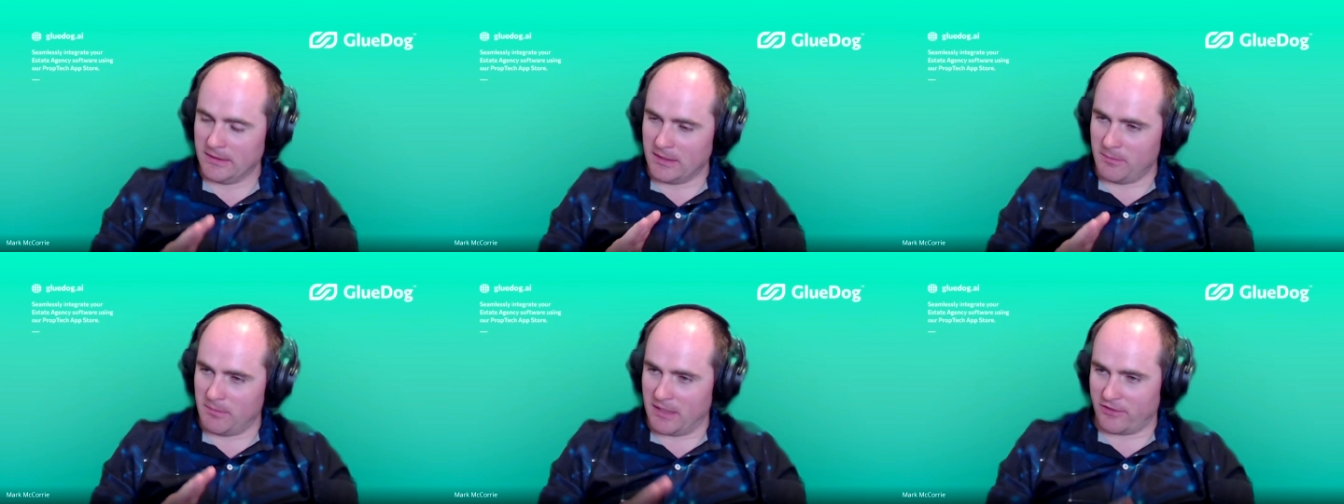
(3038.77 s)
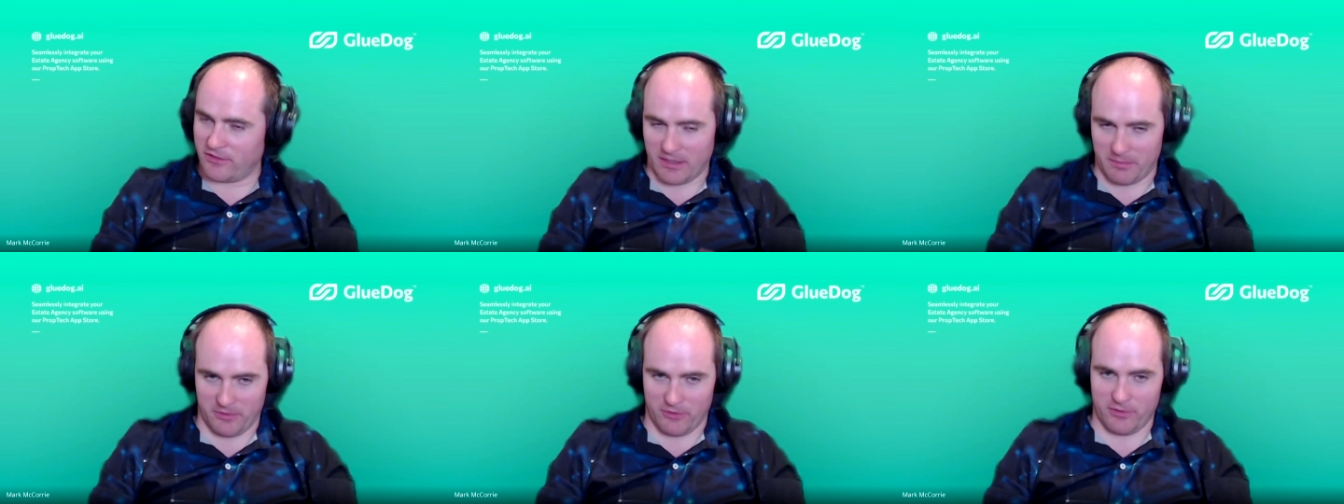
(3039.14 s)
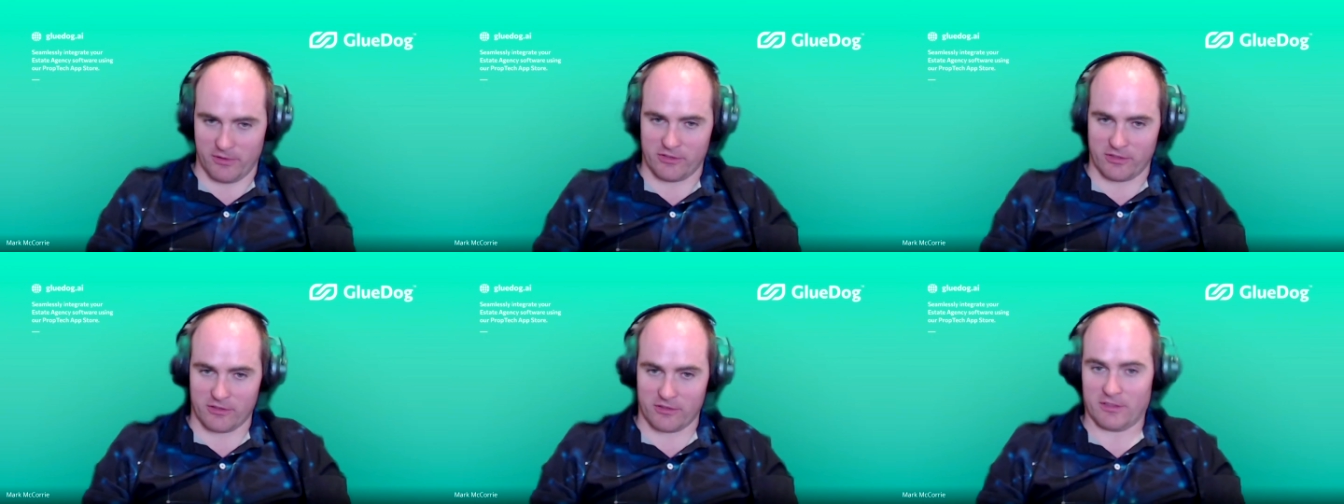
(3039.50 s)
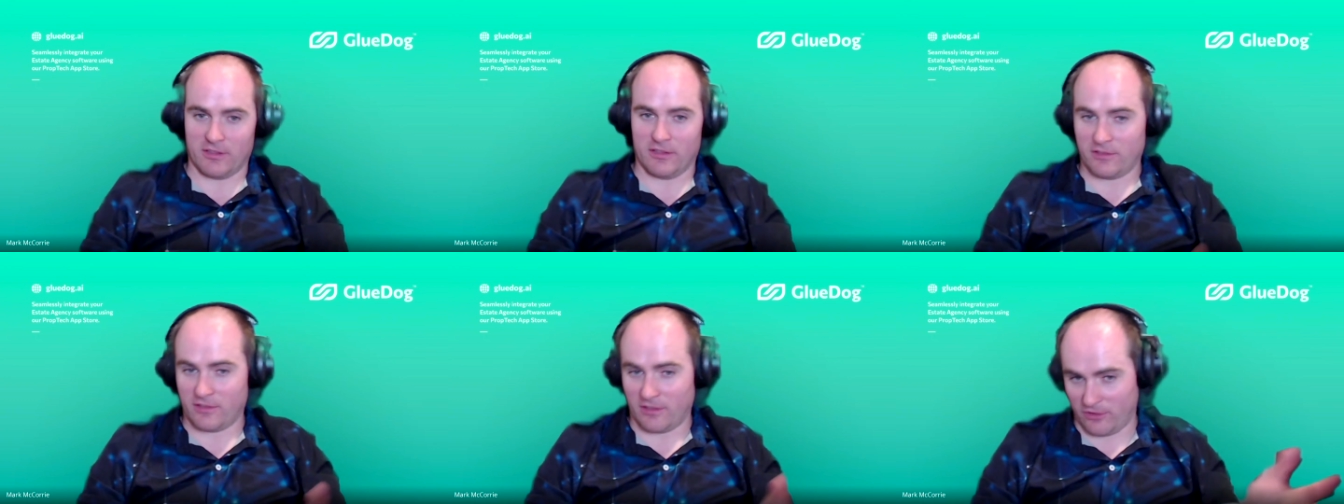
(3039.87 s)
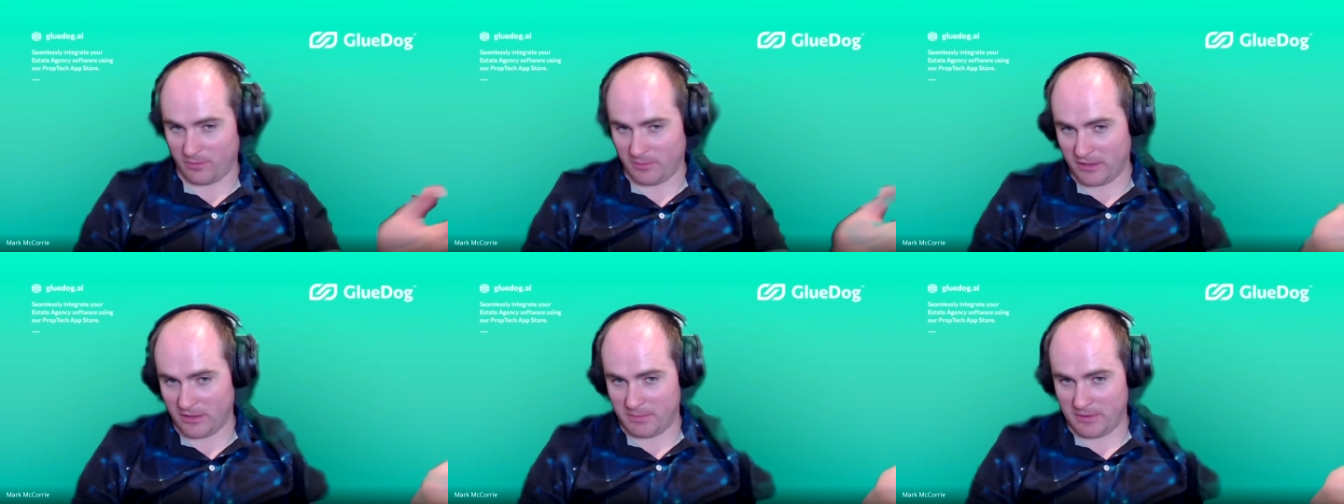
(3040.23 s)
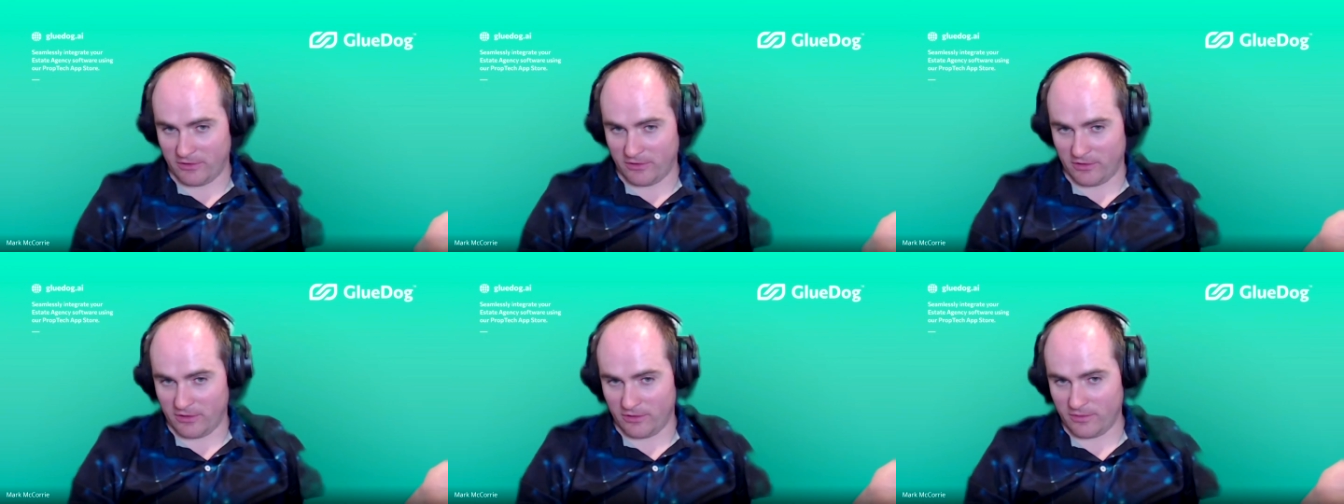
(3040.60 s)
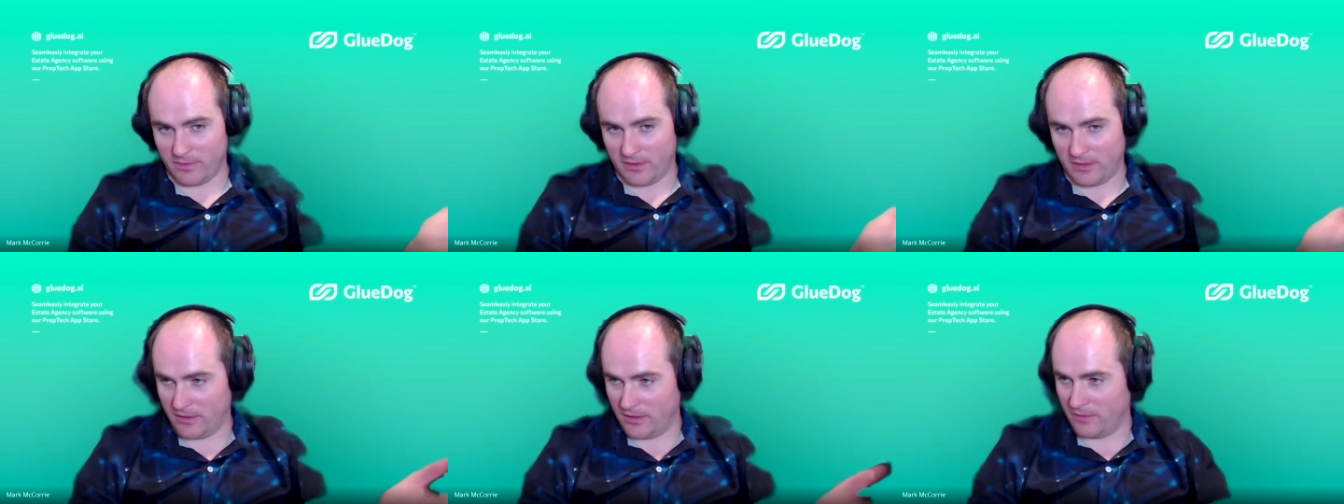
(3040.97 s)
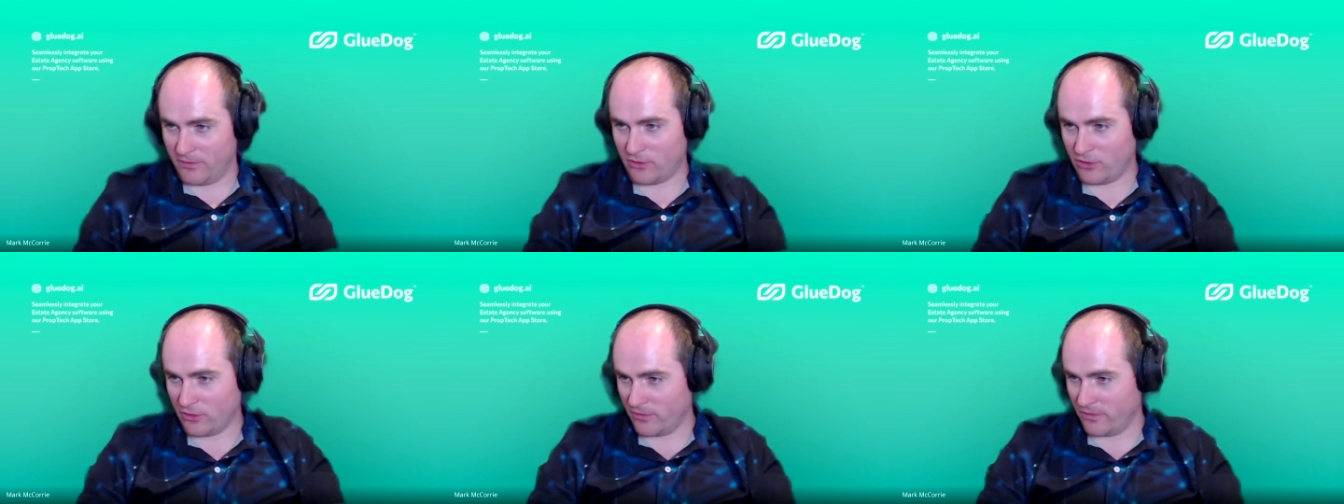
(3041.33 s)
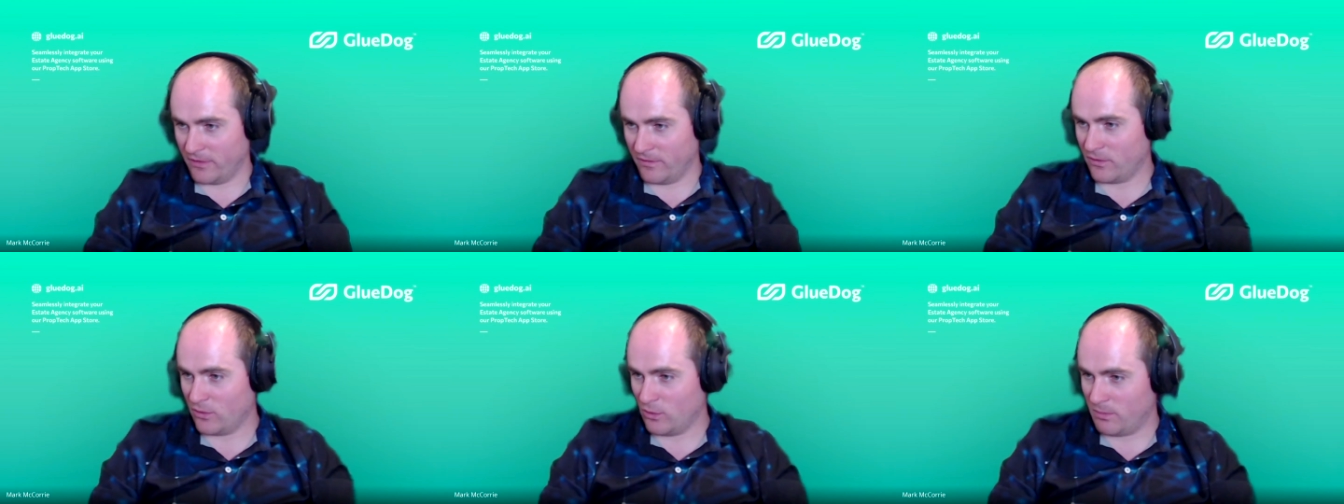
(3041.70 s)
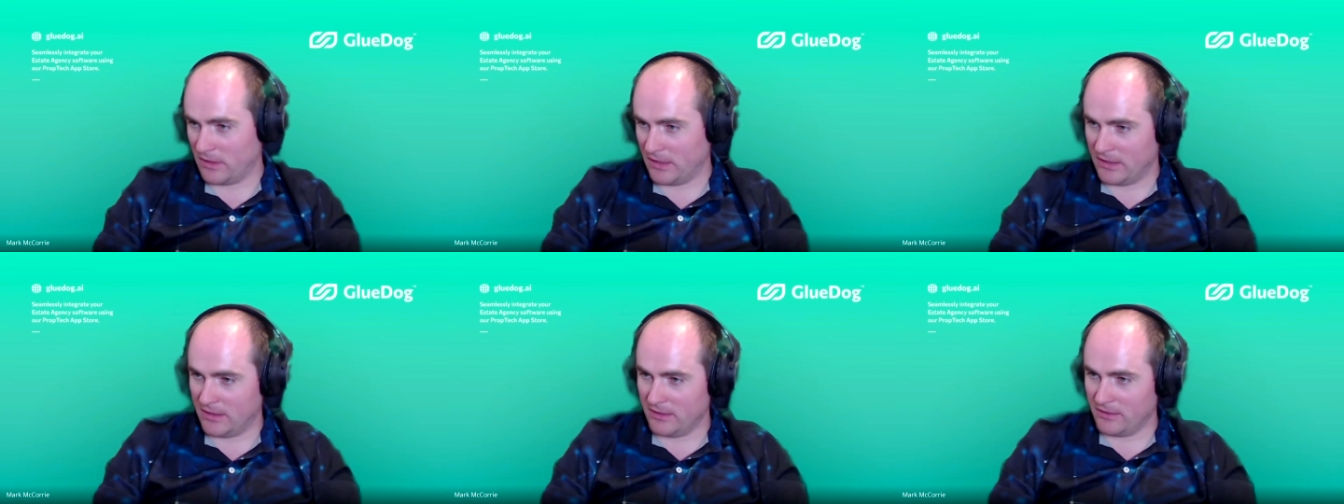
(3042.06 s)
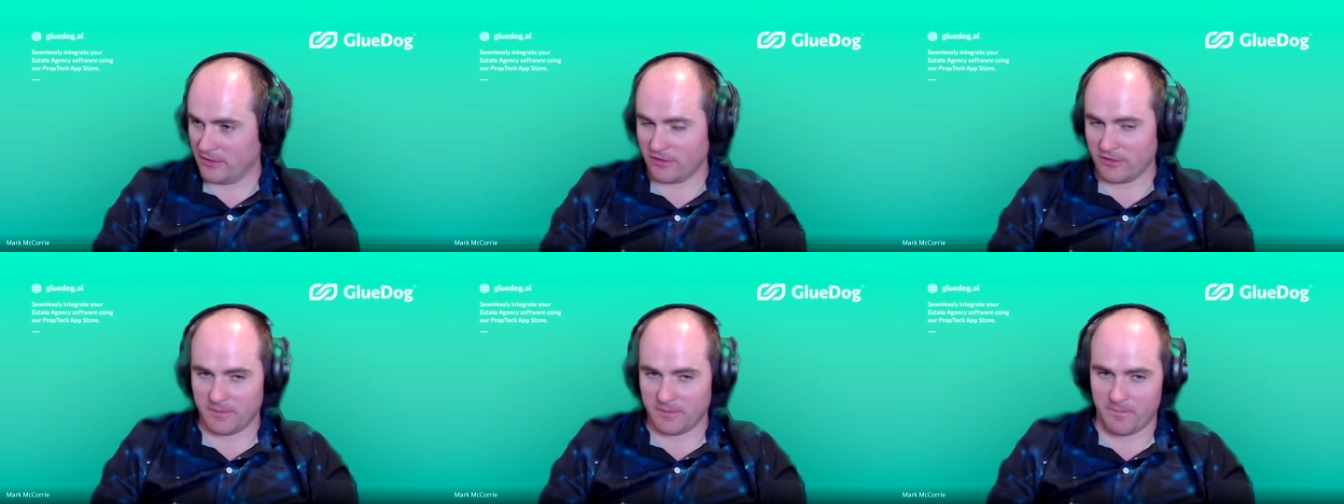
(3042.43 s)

Made Snappy 360, so that's my other business with the floor plans.